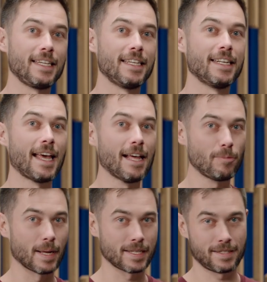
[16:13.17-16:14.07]
in
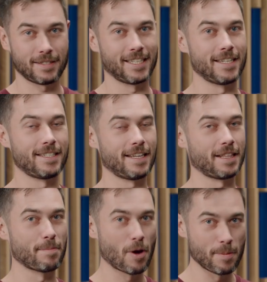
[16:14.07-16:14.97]
LBUS, at least at
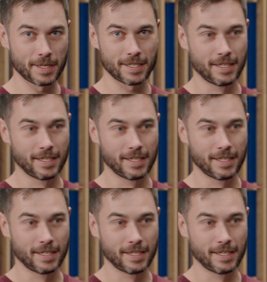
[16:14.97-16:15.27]
the moment.